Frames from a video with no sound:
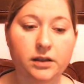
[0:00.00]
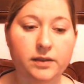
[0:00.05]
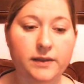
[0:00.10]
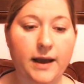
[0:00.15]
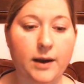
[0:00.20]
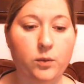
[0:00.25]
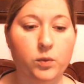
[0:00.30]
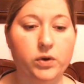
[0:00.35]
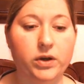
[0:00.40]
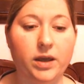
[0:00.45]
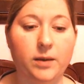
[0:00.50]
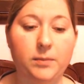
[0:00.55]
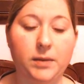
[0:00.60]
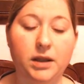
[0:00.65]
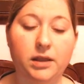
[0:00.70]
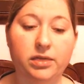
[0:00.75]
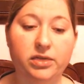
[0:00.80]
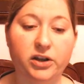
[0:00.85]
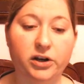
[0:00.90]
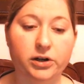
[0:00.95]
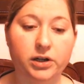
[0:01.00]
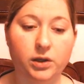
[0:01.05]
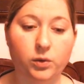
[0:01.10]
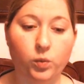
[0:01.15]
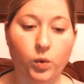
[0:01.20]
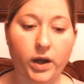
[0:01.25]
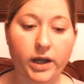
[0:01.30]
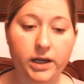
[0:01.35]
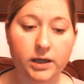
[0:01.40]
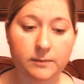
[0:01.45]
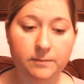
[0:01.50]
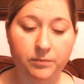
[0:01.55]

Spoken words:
that will give me 31.